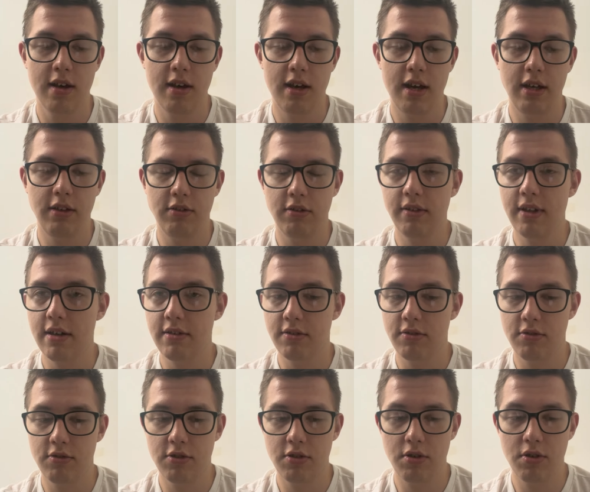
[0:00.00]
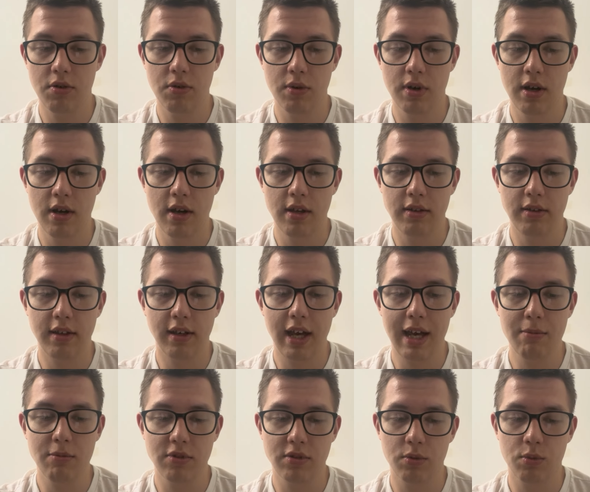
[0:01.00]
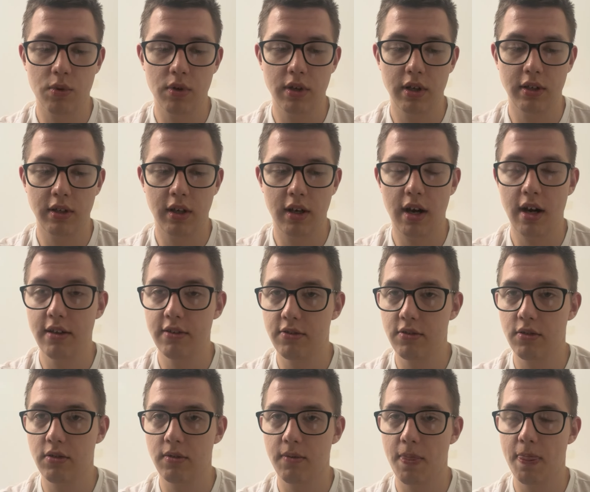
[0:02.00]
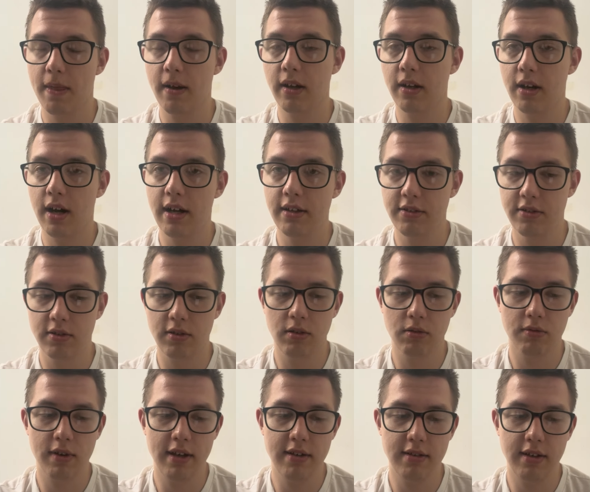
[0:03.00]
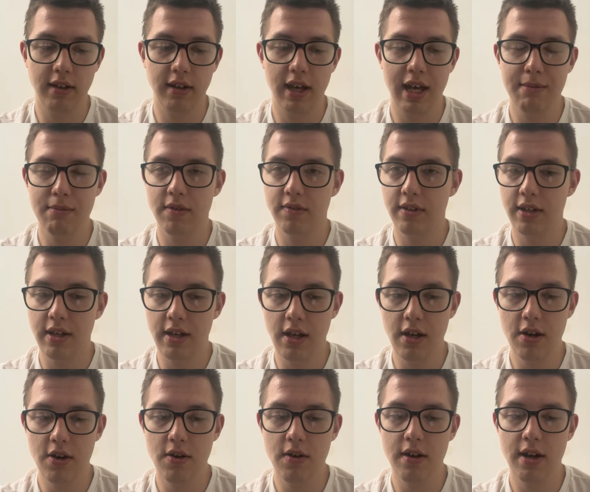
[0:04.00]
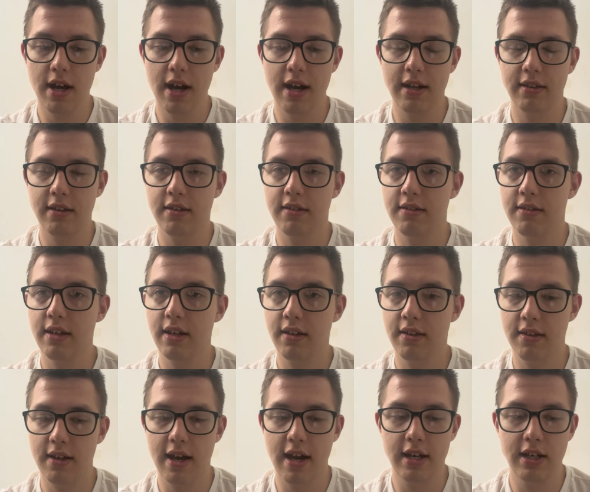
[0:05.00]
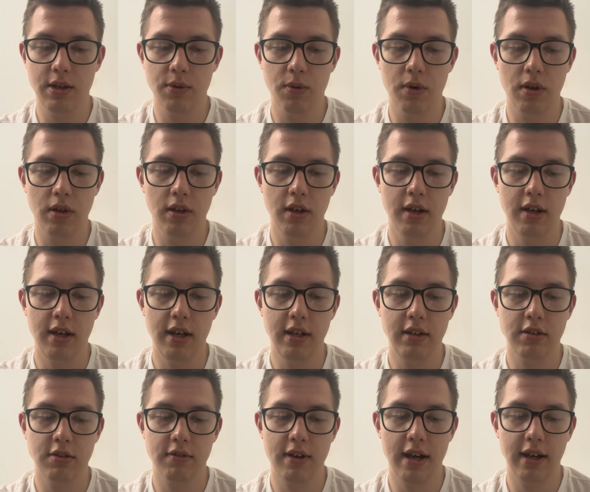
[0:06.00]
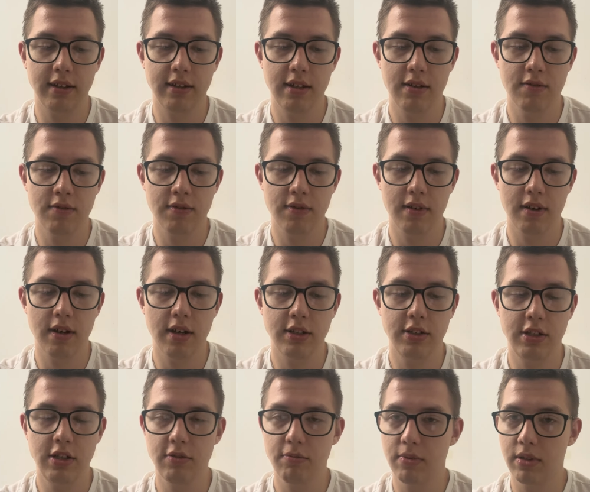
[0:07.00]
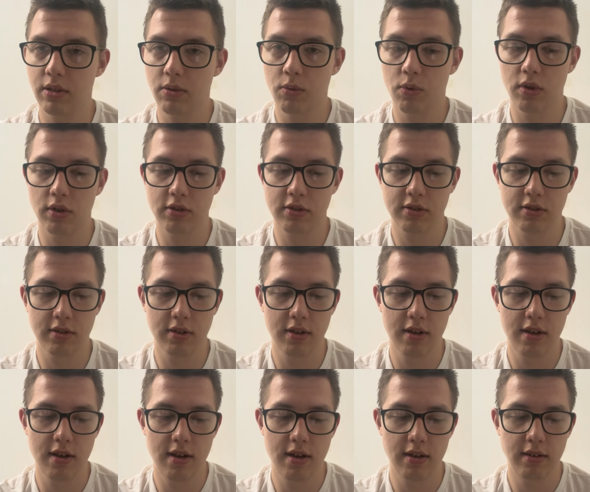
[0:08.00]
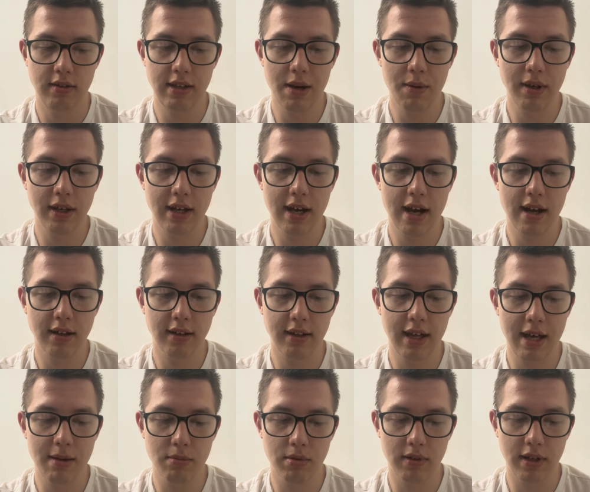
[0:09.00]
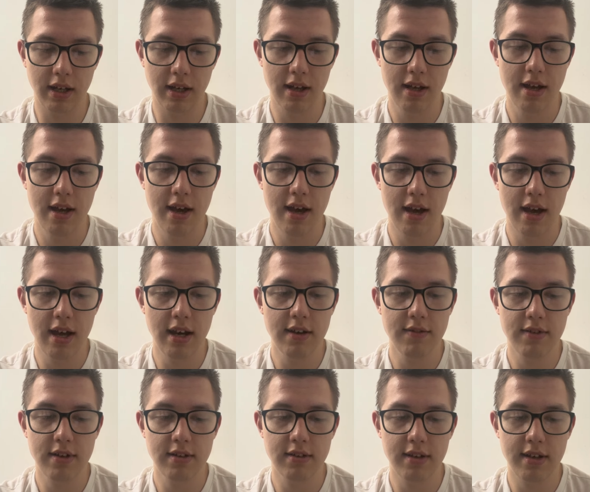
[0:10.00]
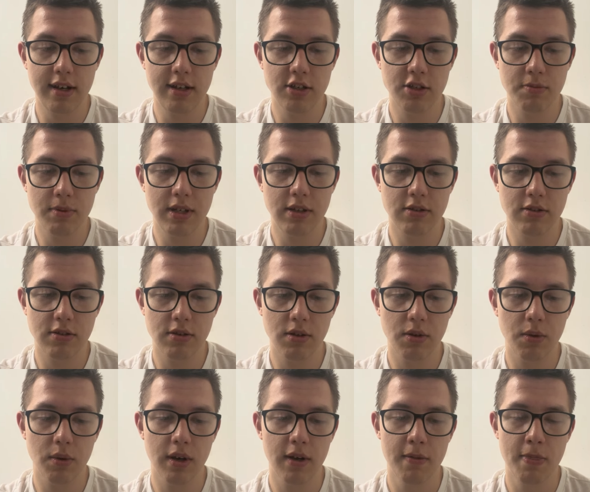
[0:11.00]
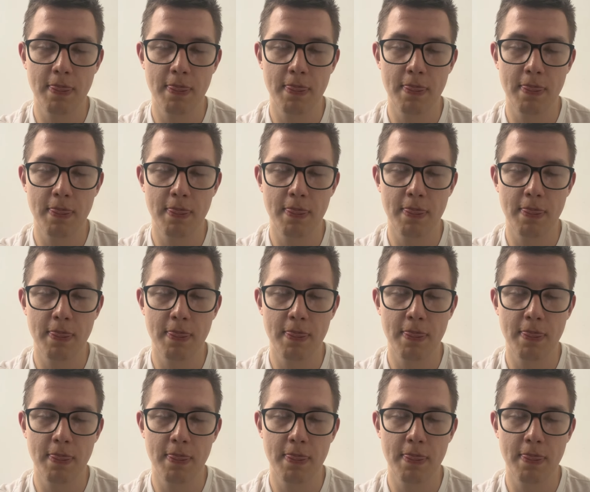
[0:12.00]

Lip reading: In 2002, the game was awarded Console Racing Game of the Year at the 6th Annual Interactive Achievement Awards. Now we got gameplay. NFS HP2.